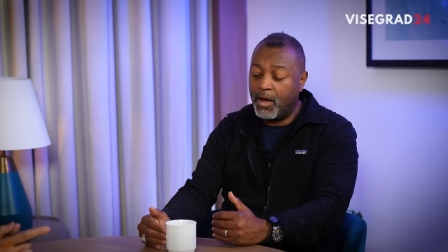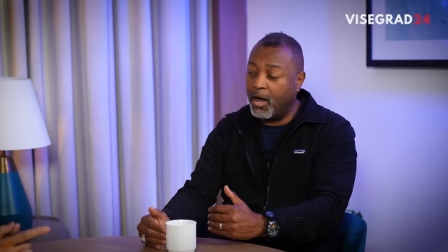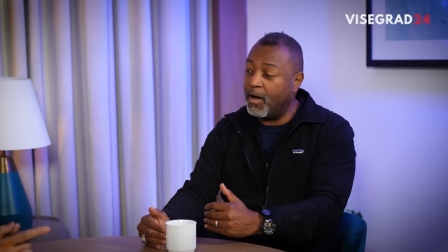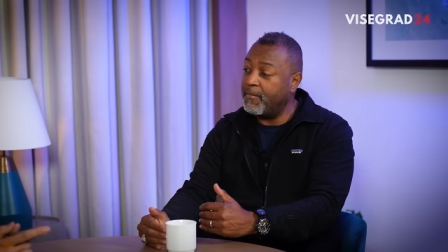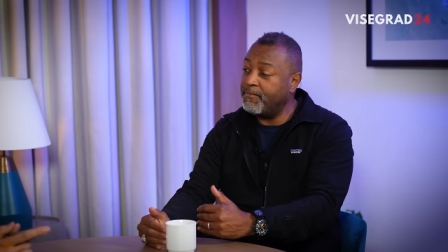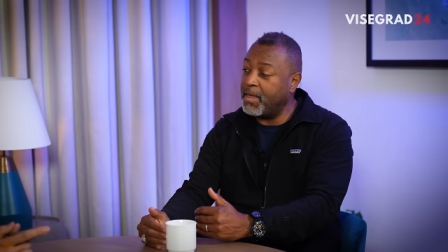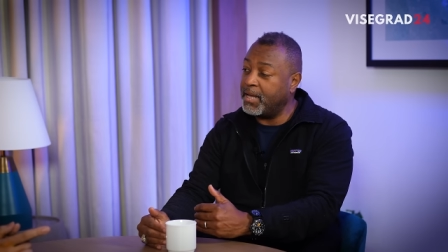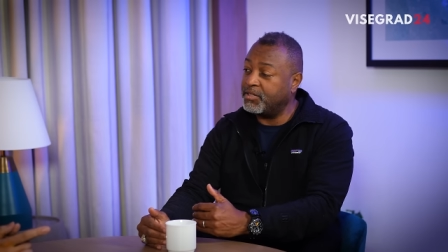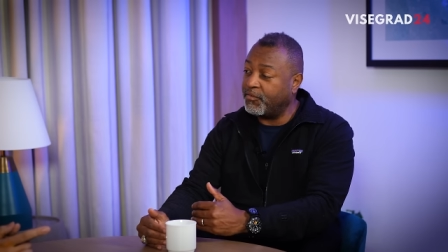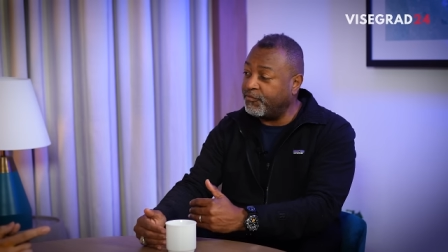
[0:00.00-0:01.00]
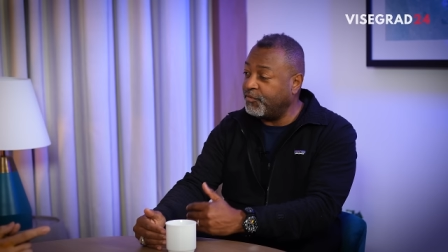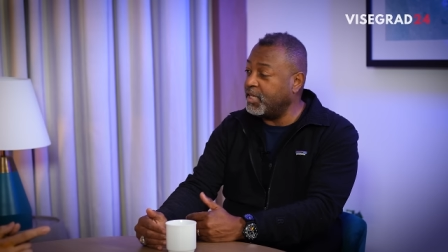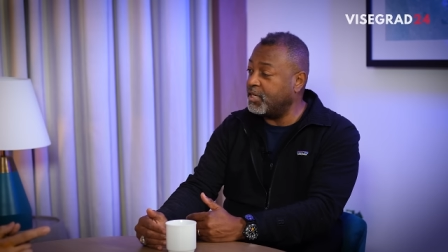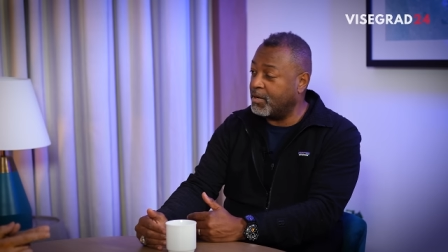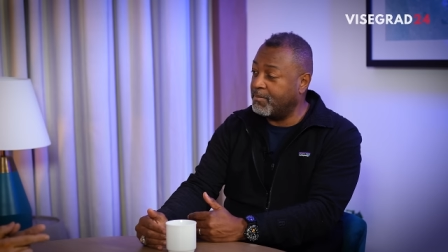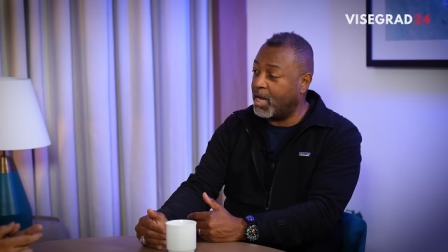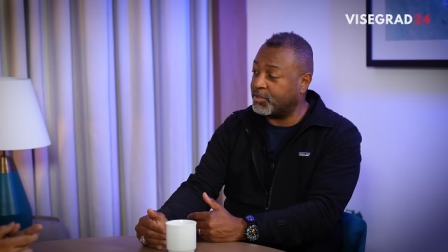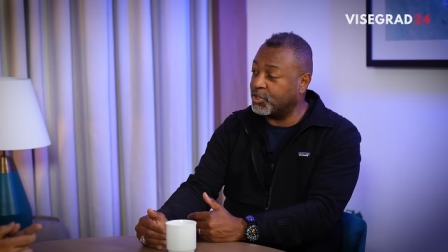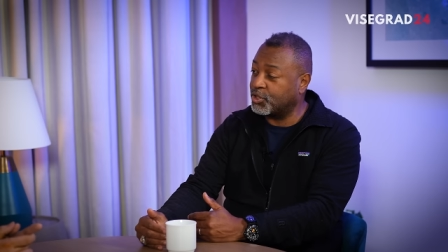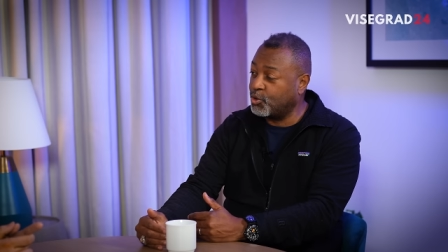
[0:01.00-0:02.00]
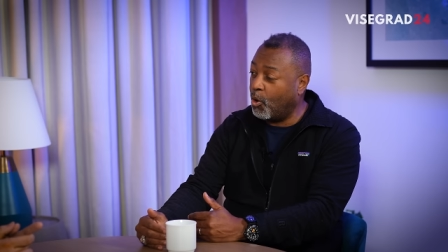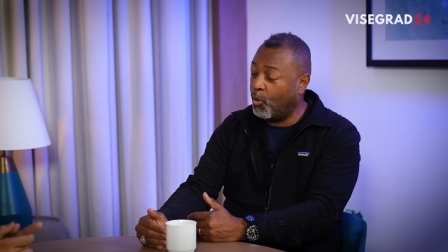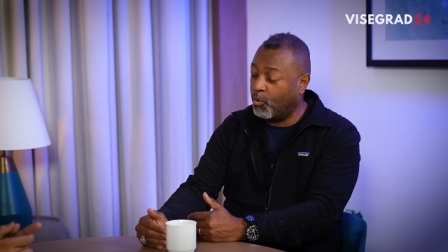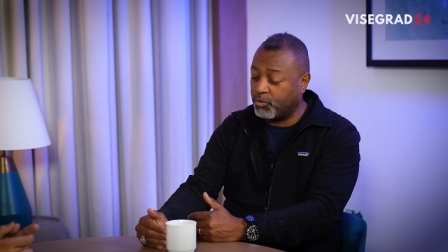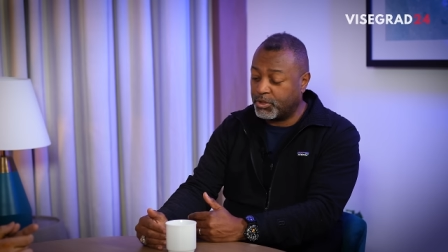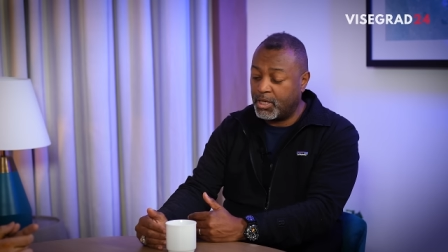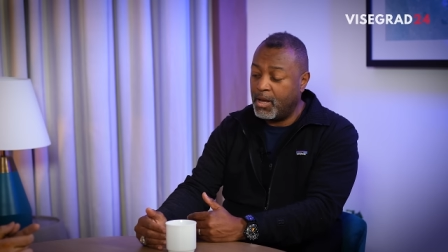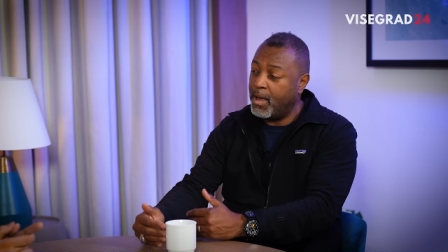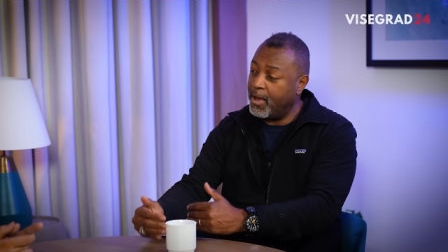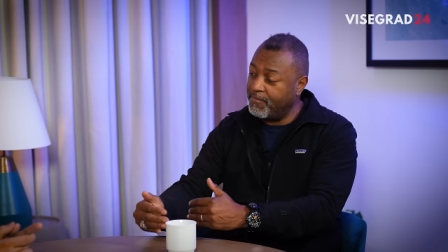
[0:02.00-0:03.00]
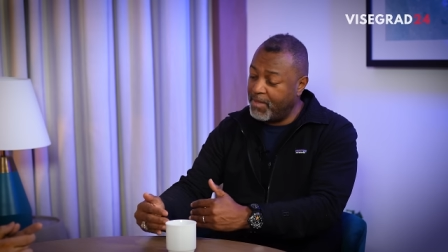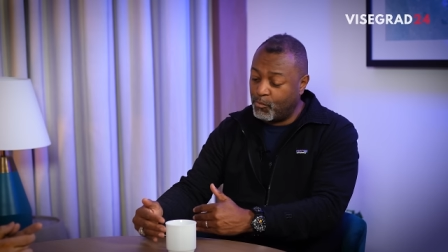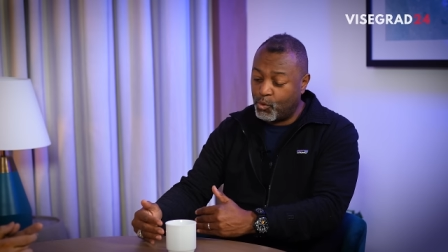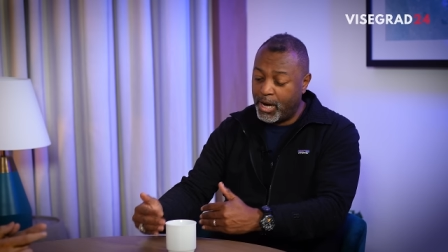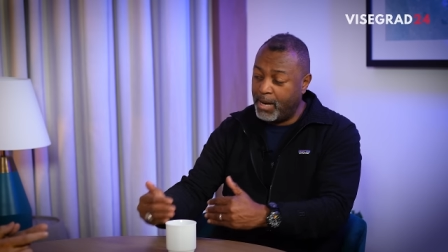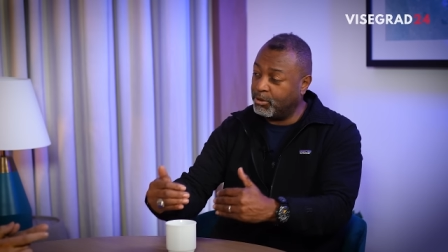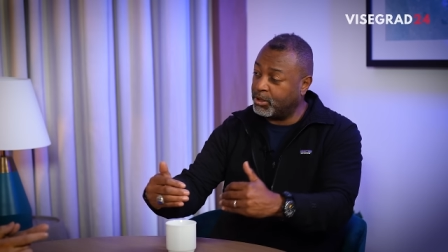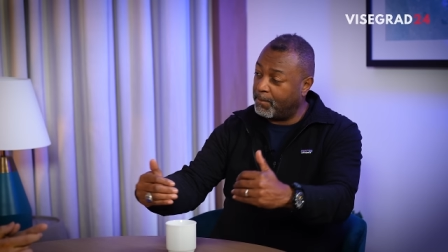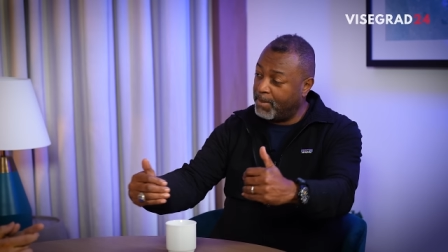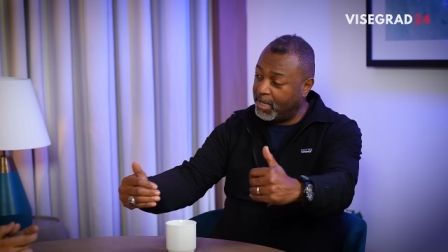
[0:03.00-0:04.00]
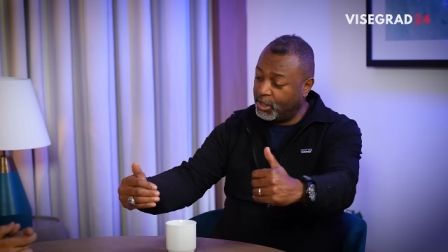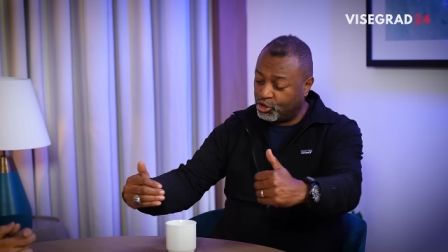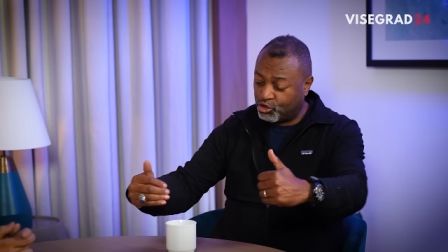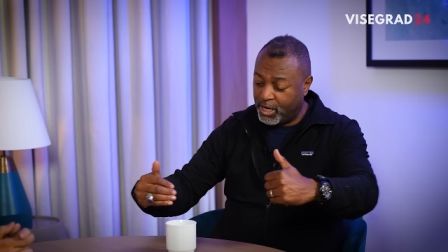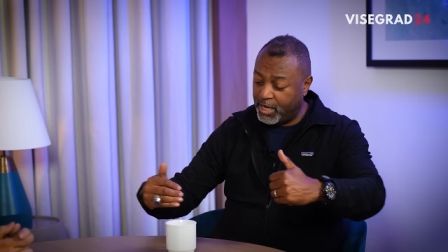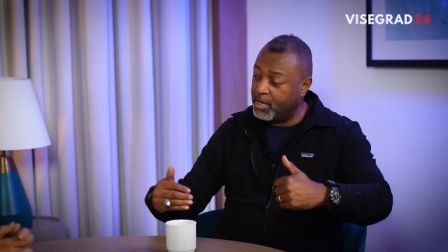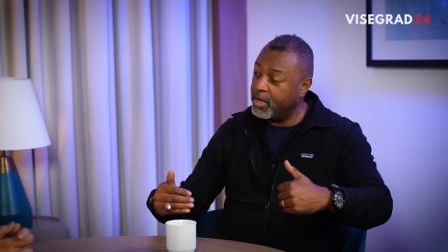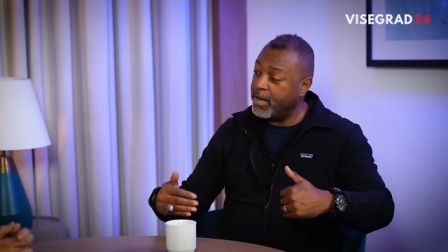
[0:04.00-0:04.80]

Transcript: uh, they defeated Hamas's goals and then were able to penetrate